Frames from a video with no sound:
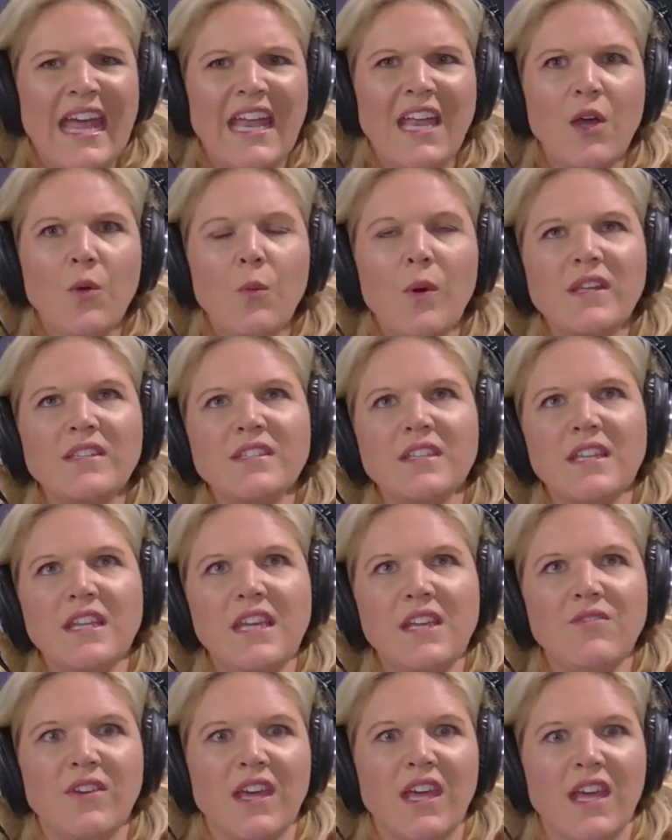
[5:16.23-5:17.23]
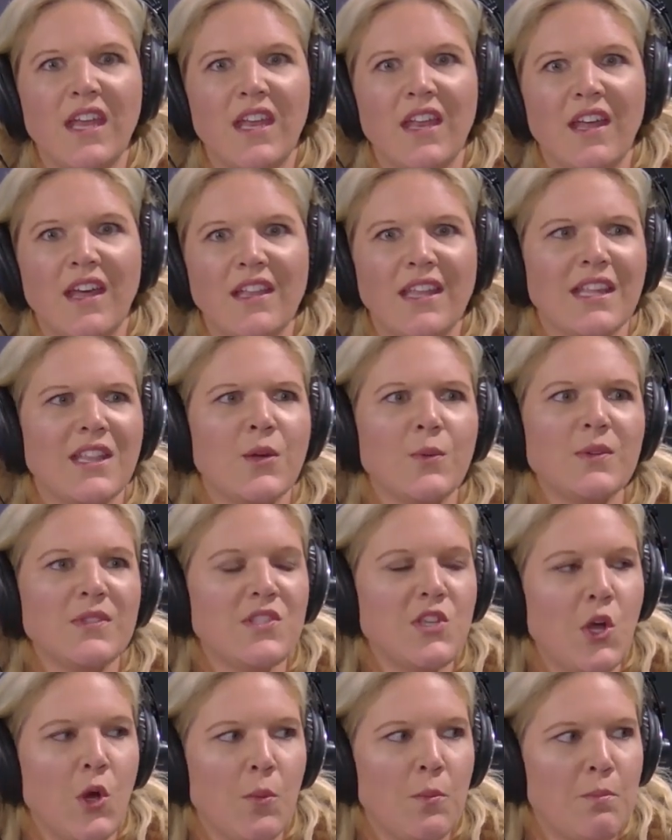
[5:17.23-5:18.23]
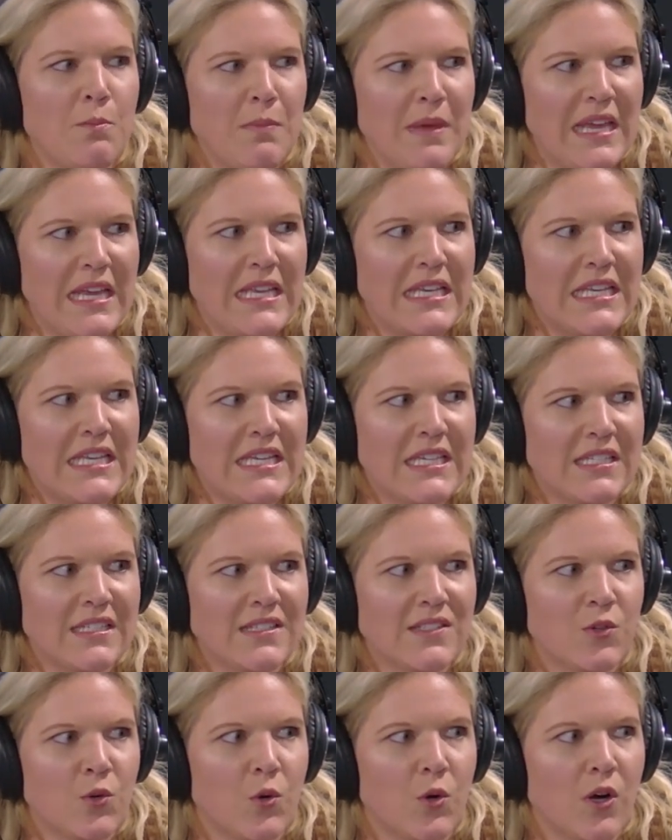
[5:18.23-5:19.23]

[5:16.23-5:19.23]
And it wasn't even like there was no meanness